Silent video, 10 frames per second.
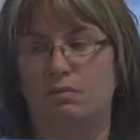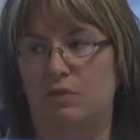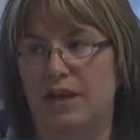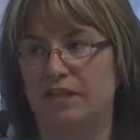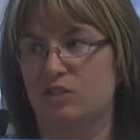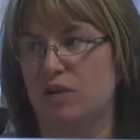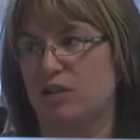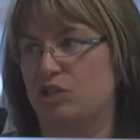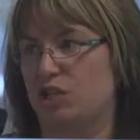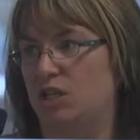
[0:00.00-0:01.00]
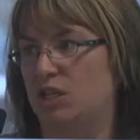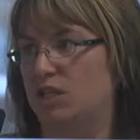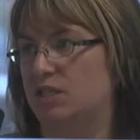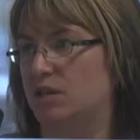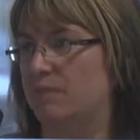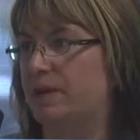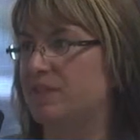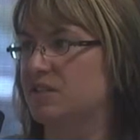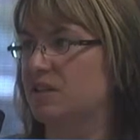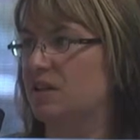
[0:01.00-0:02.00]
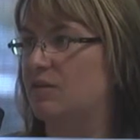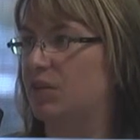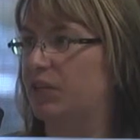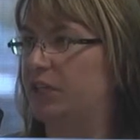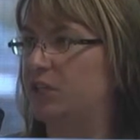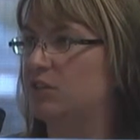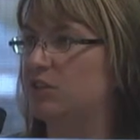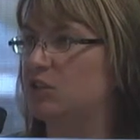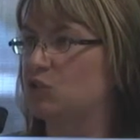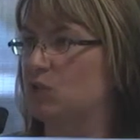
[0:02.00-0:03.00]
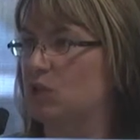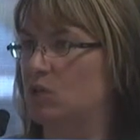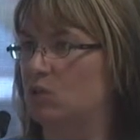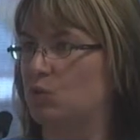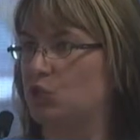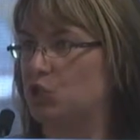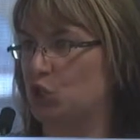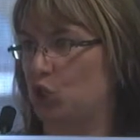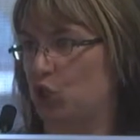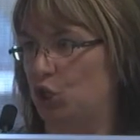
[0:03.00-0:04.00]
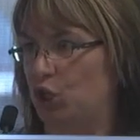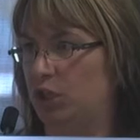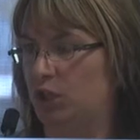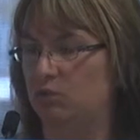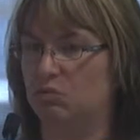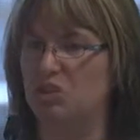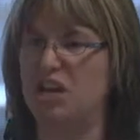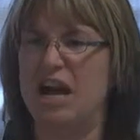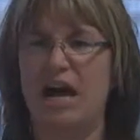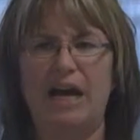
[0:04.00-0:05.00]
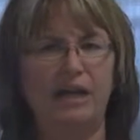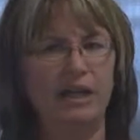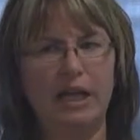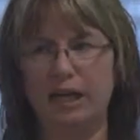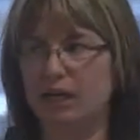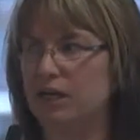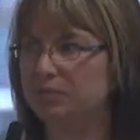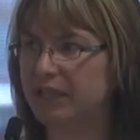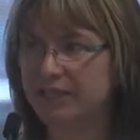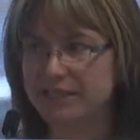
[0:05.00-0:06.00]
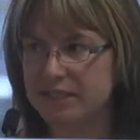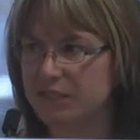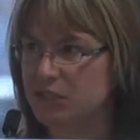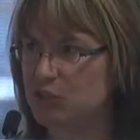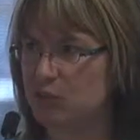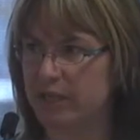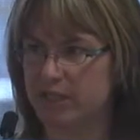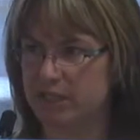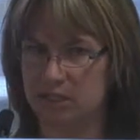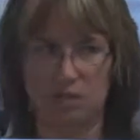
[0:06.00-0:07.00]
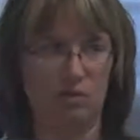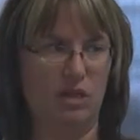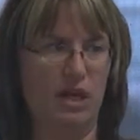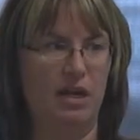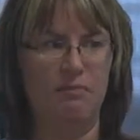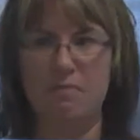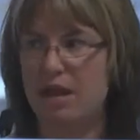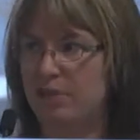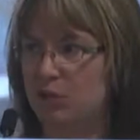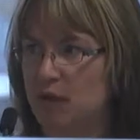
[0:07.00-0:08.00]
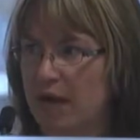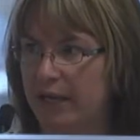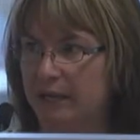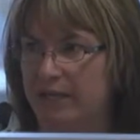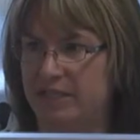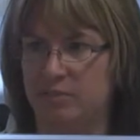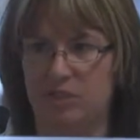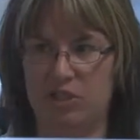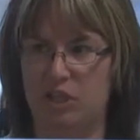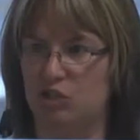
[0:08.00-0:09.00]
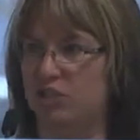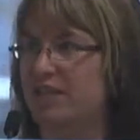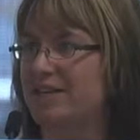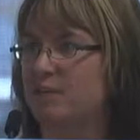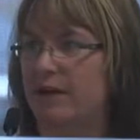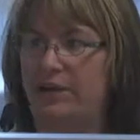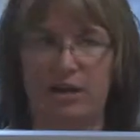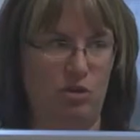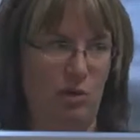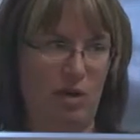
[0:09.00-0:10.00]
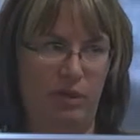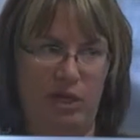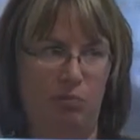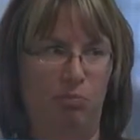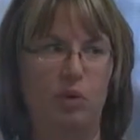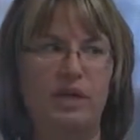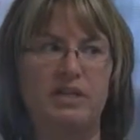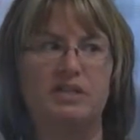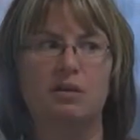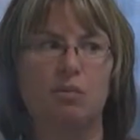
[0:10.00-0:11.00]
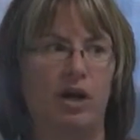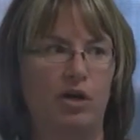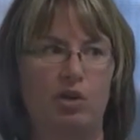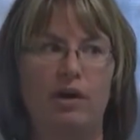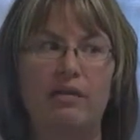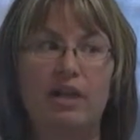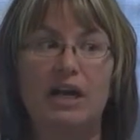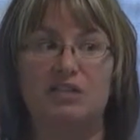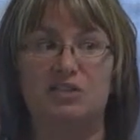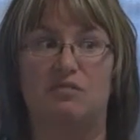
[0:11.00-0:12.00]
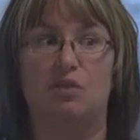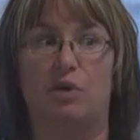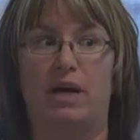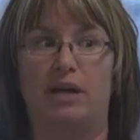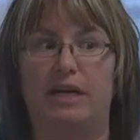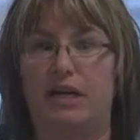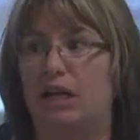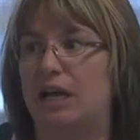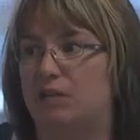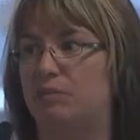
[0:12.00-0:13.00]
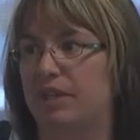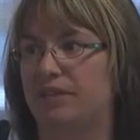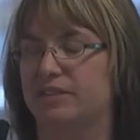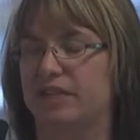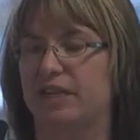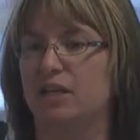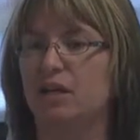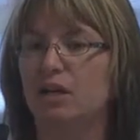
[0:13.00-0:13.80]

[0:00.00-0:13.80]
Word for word: Ryan's question is on a basic level, an individual return, not a lot of complexity to it. Okay, maybe you itemize some deductions. That's about it. You're probably an employee somewhere. You don't have a lot of stuff going on, not a lot of complexity.